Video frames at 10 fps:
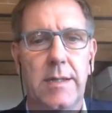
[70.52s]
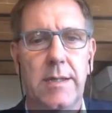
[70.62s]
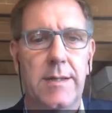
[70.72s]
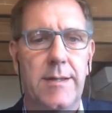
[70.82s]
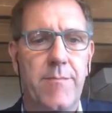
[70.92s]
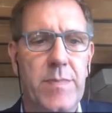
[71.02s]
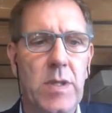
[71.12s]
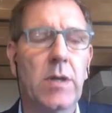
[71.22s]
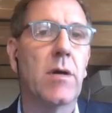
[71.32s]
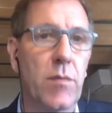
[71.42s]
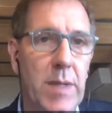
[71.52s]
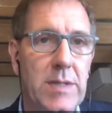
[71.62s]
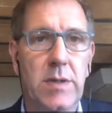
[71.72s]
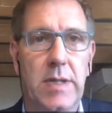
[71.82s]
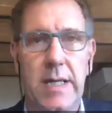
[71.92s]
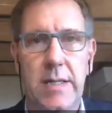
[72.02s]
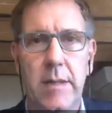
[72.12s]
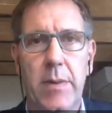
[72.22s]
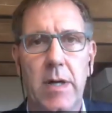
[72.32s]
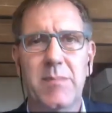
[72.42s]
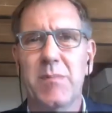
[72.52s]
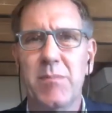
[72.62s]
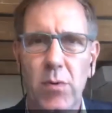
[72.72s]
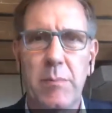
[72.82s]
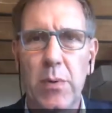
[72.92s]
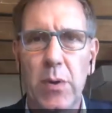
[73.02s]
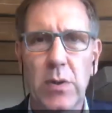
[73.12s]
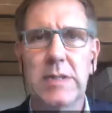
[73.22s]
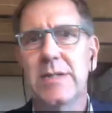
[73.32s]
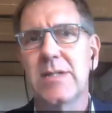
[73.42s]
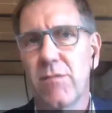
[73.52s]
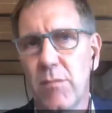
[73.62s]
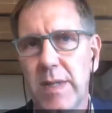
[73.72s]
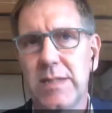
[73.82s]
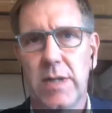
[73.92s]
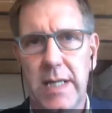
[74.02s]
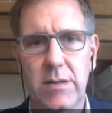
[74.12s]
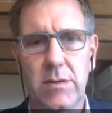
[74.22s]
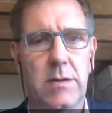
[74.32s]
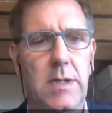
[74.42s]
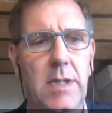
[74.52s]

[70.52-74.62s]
um, non-governmental part, but more importantly, the governmental angle,